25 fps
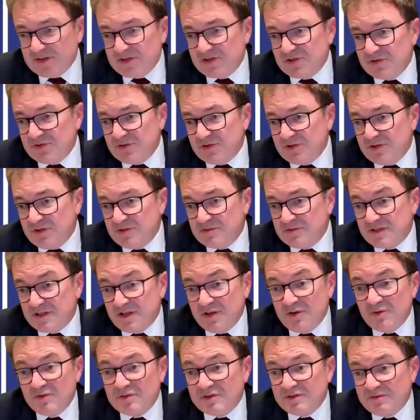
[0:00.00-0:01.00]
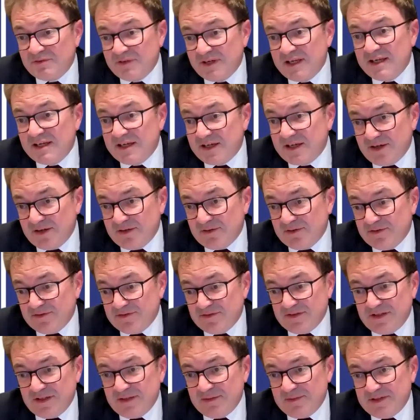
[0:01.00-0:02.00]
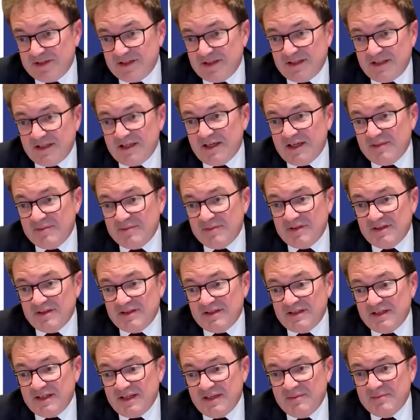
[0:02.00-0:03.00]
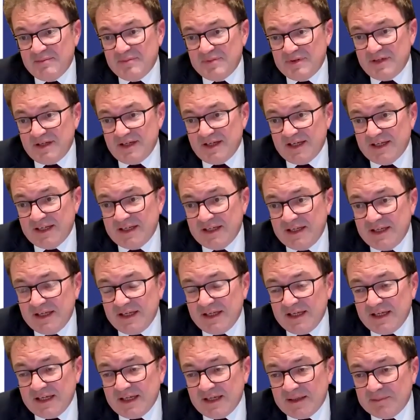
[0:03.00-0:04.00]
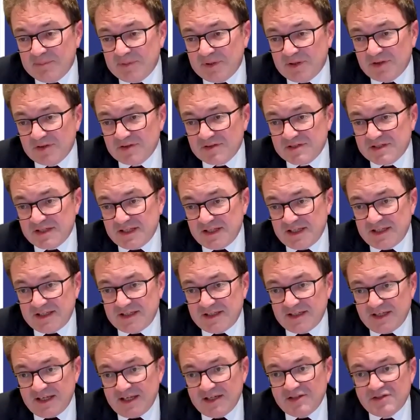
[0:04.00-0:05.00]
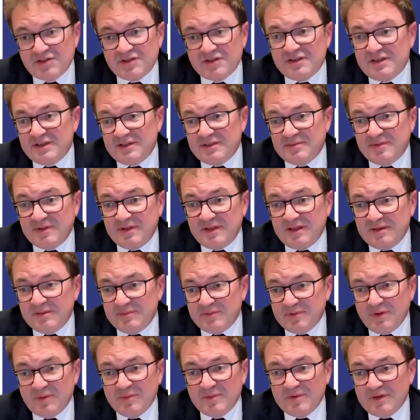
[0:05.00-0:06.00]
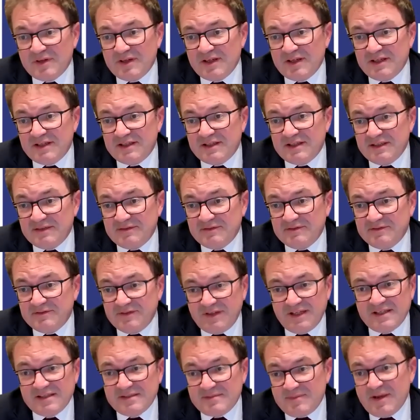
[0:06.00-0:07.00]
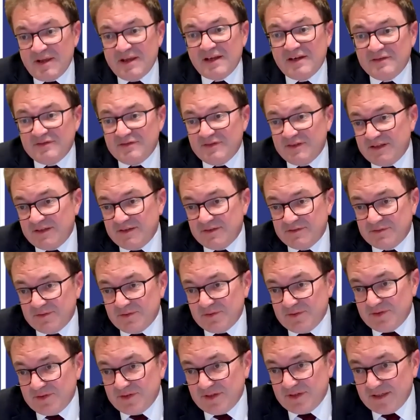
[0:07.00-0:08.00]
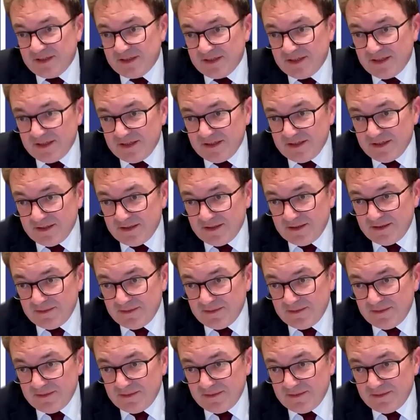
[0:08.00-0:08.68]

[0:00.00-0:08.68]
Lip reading: individual who was the alter ego of the limited liability company. And because the litigation had been promulgated for his benefit through the